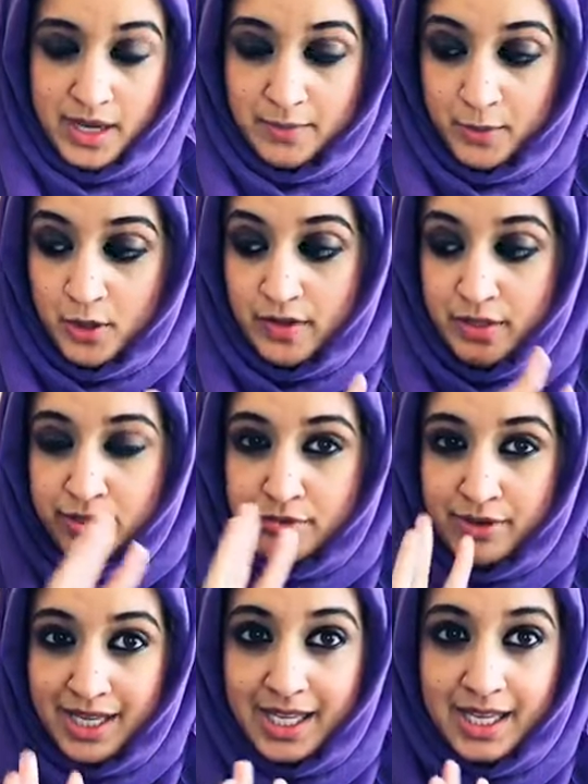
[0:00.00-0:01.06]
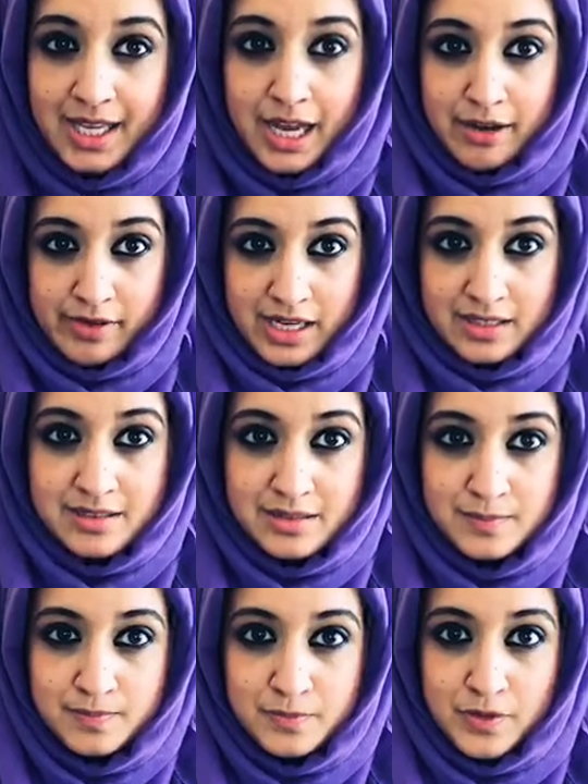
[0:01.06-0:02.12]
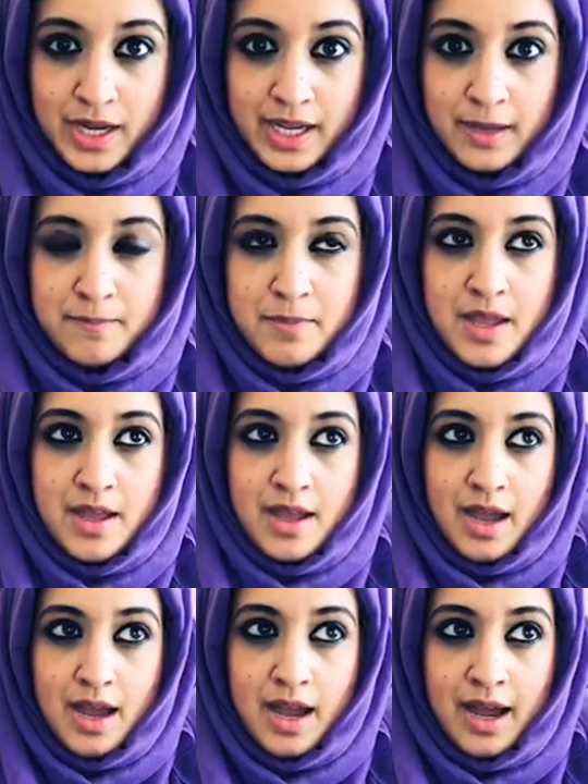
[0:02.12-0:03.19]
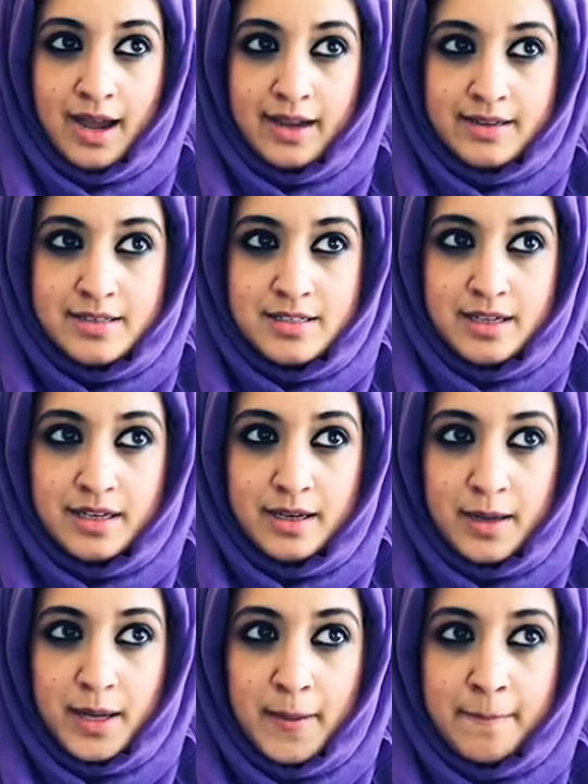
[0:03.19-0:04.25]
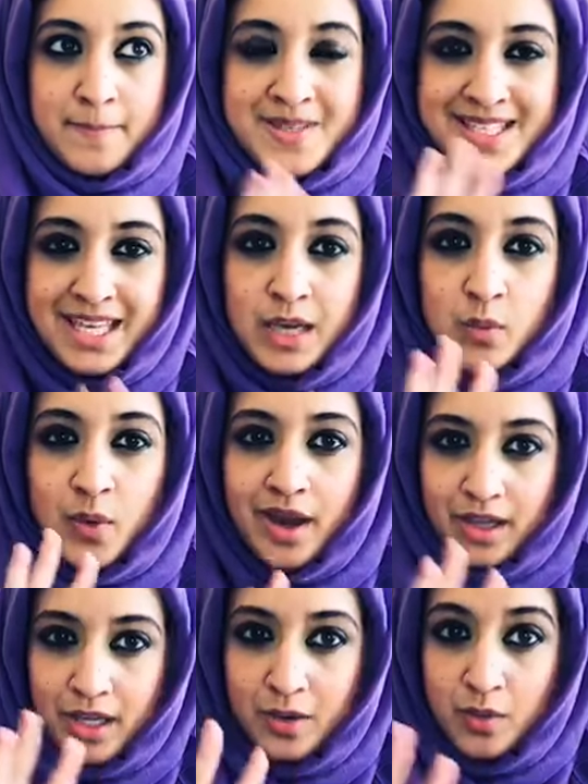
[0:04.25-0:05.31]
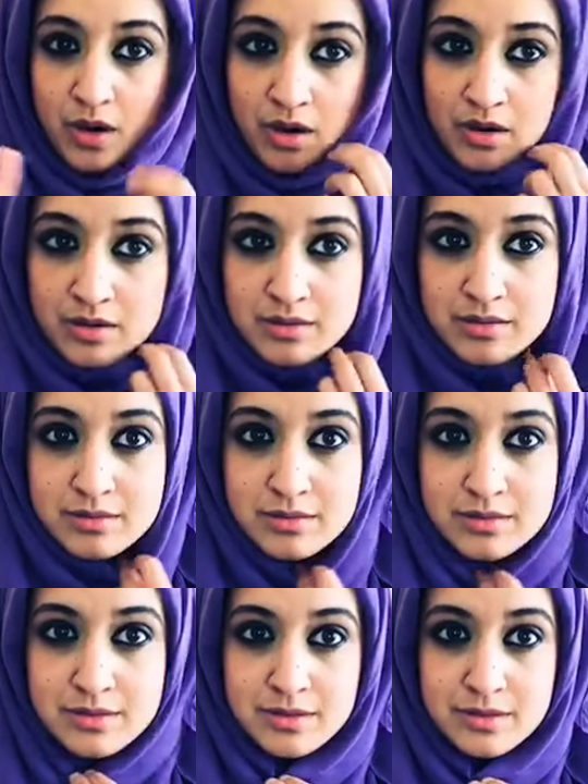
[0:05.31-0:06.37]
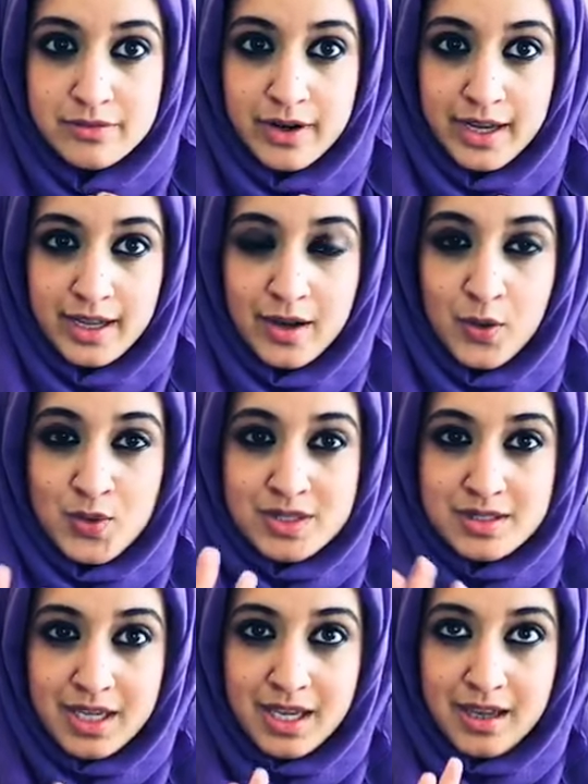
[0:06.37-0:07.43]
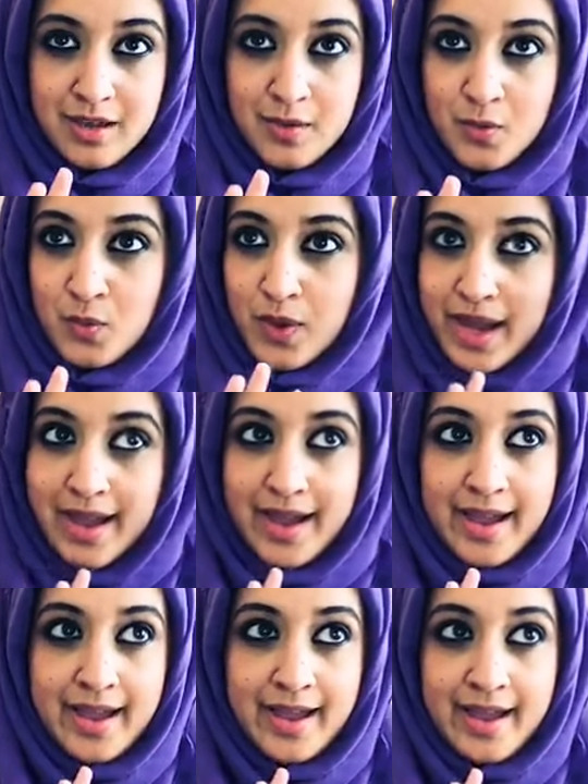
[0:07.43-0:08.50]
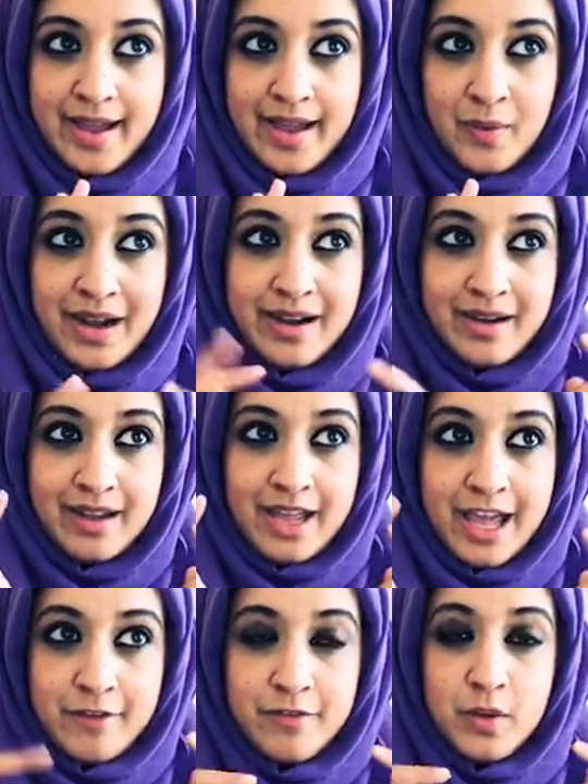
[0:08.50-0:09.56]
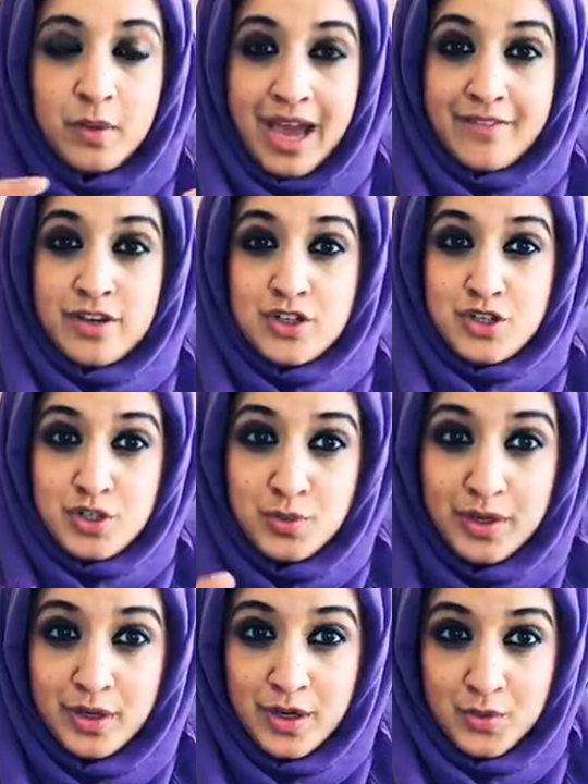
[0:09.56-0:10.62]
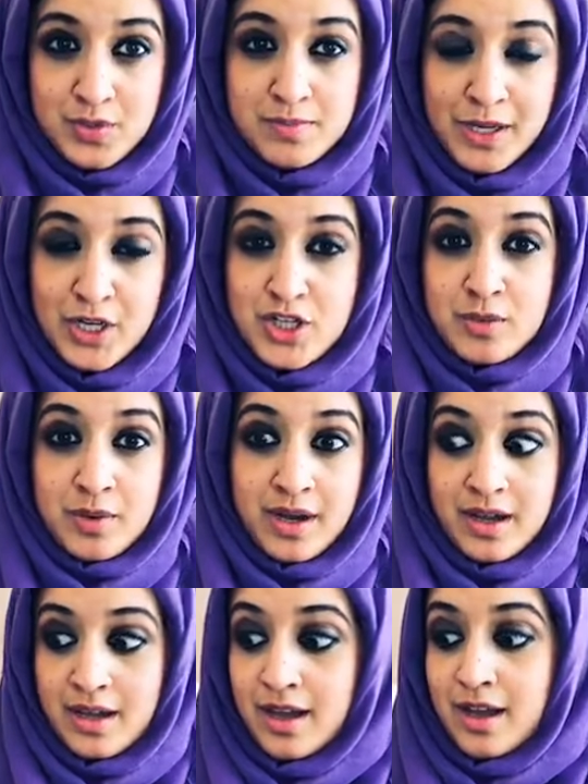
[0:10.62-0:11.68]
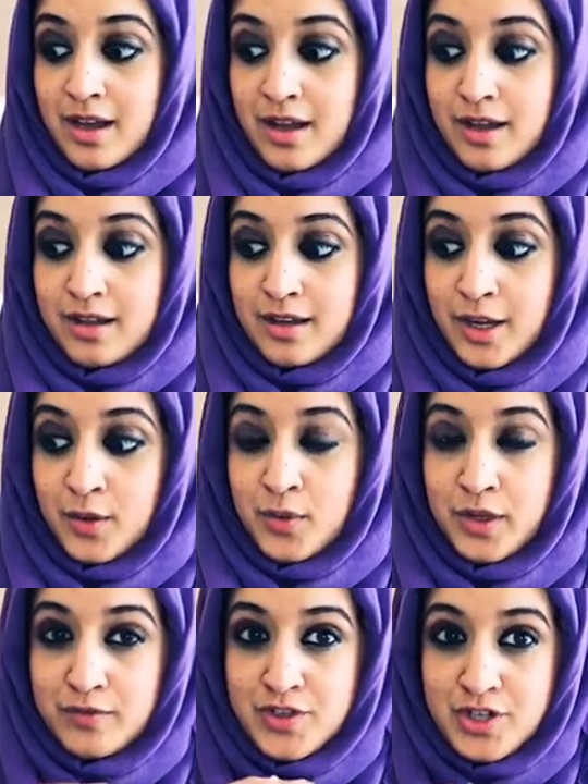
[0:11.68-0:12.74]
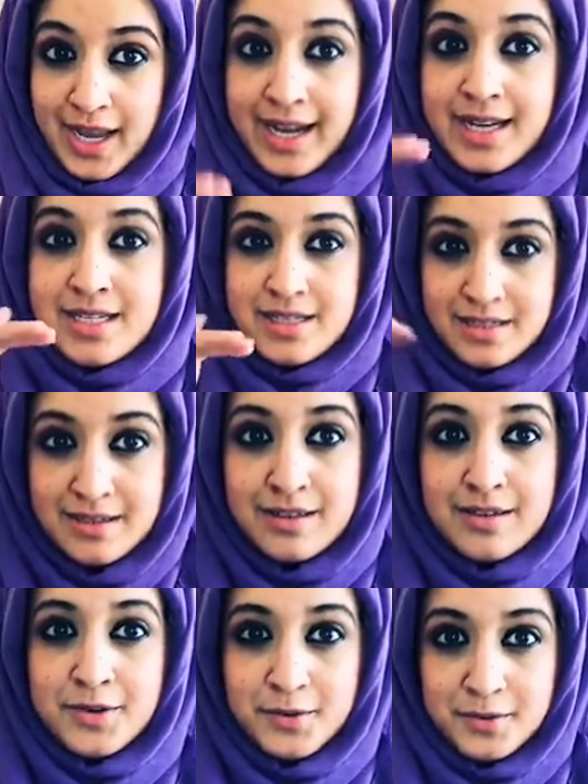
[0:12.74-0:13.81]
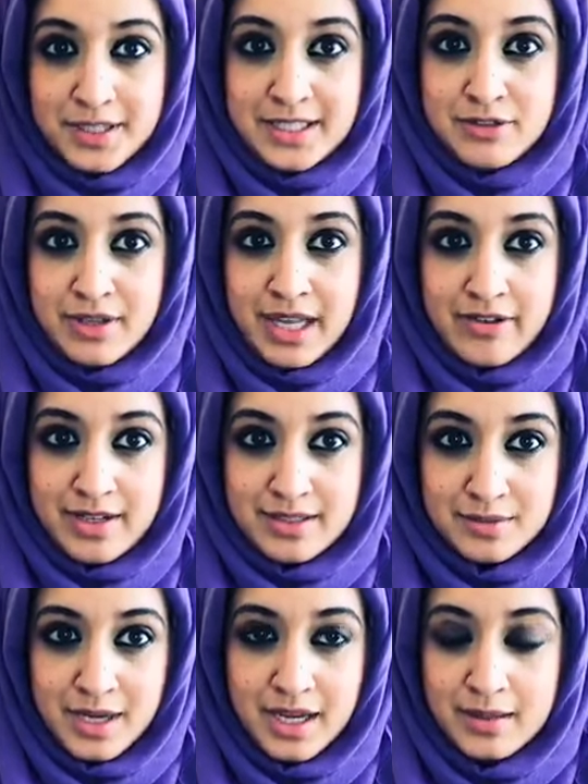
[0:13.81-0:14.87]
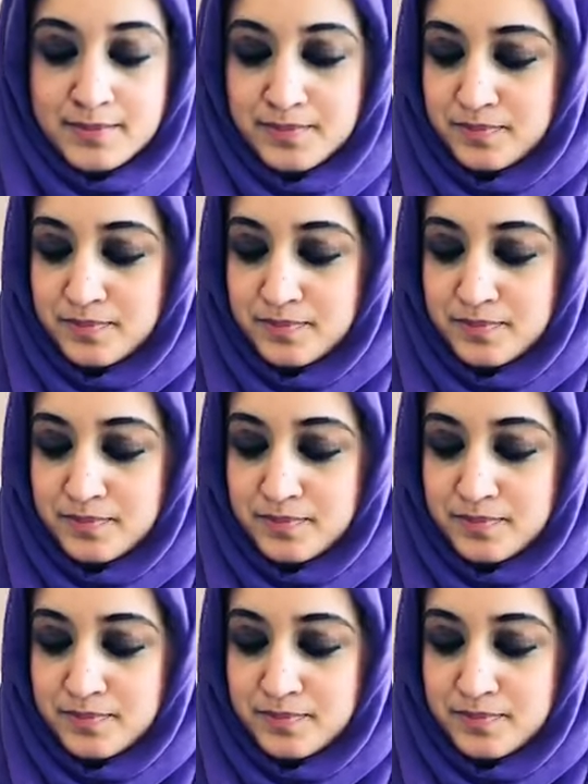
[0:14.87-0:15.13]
Okay, I'm going to cover 3 key areas, right? And see where you are, right? Or see where, well, if you ever do want a coach, make sure, you've checked all these 3 areas, okay?